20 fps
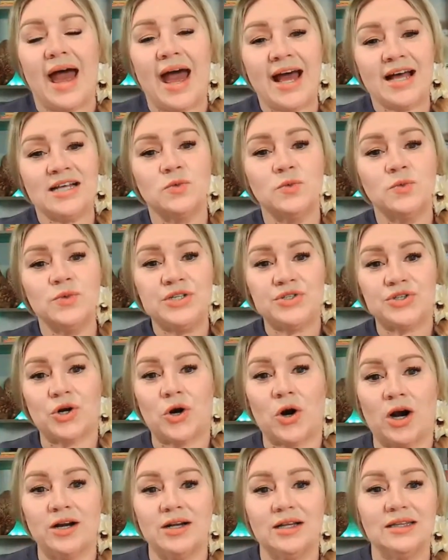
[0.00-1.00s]
as we
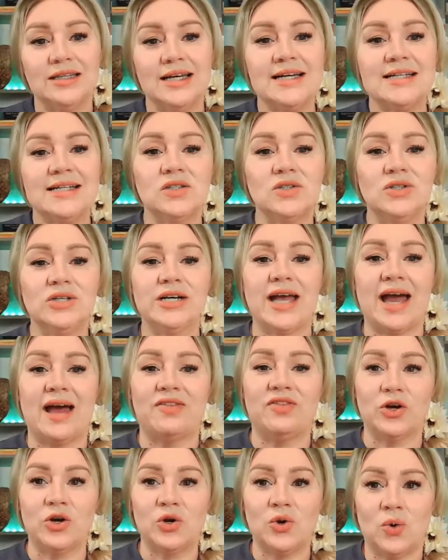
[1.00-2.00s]
start, let's look
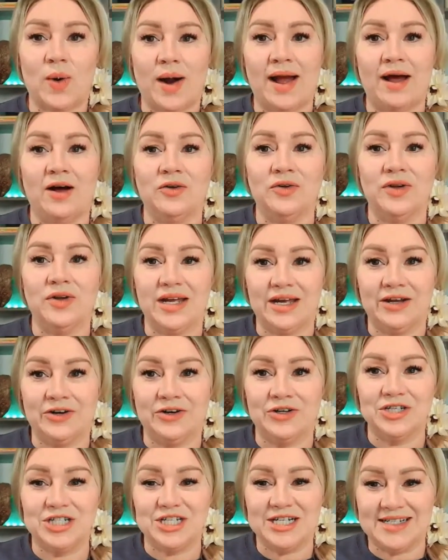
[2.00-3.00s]
at the crown
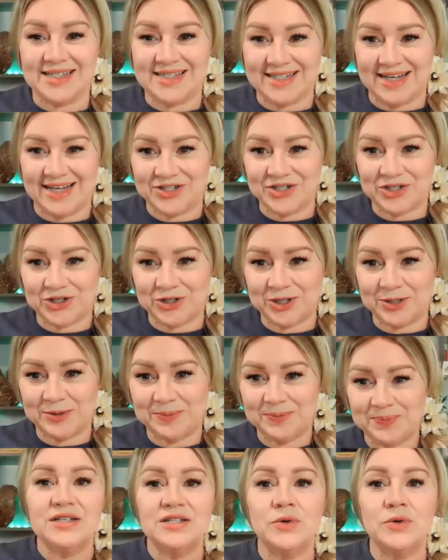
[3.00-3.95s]
energy center.